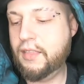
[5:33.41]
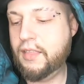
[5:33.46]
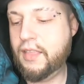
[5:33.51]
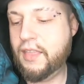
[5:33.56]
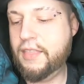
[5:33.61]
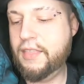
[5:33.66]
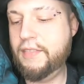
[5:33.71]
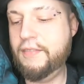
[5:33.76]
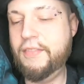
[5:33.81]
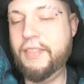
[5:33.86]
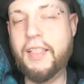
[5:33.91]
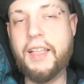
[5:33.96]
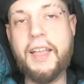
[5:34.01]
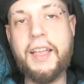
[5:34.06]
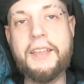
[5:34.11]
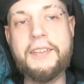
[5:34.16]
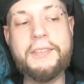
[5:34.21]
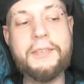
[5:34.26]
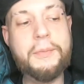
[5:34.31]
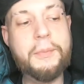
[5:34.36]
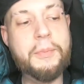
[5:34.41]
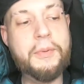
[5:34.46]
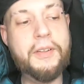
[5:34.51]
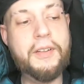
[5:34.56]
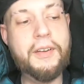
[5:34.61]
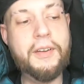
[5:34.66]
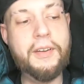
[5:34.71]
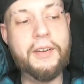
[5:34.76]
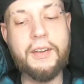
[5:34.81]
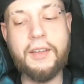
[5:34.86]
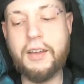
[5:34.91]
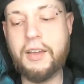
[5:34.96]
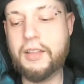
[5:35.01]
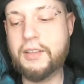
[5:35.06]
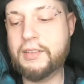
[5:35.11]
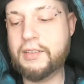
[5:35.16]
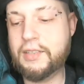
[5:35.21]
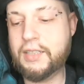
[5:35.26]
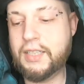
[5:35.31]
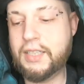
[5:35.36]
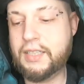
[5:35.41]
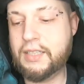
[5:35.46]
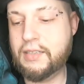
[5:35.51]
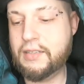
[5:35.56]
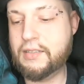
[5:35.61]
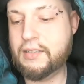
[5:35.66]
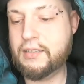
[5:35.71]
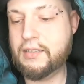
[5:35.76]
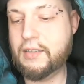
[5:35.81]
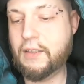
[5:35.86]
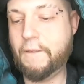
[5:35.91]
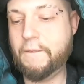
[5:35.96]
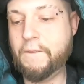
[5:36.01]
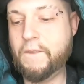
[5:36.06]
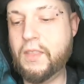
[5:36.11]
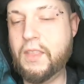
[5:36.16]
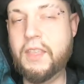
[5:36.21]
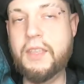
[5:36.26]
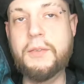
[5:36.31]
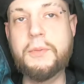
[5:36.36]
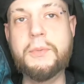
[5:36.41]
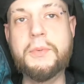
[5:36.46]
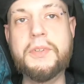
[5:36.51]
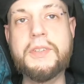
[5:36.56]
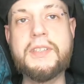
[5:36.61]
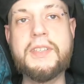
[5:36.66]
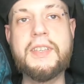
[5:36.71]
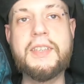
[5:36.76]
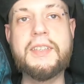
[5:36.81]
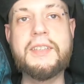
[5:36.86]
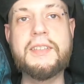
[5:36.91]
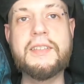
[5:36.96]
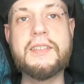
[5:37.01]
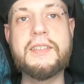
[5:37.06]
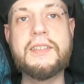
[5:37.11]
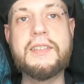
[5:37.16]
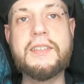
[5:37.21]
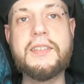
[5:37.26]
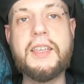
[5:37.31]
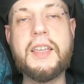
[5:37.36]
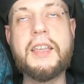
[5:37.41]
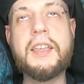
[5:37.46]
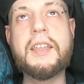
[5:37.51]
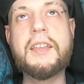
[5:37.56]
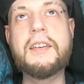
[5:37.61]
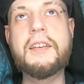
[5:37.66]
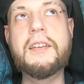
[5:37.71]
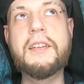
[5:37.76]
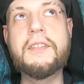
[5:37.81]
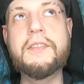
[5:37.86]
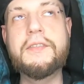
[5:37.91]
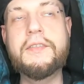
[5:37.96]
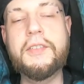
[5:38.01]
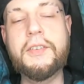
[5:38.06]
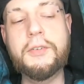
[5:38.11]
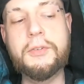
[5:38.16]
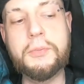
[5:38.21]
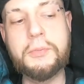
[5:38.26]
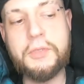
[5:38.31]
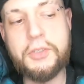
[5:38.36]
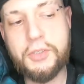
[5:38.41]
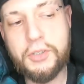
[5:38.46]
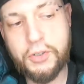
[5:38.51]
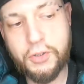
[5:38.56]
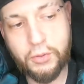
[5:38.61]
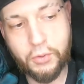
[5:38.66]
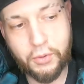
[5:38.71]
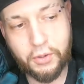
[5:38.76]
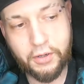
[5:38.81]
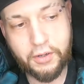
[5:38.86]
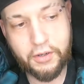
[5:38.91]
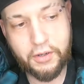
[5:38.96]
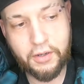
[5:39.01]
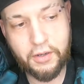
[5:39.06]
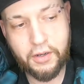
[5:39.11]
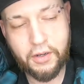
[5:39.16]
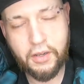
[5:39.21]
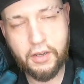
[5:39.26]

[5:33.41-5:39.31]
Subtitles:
And last but not least, it was his second filmed short,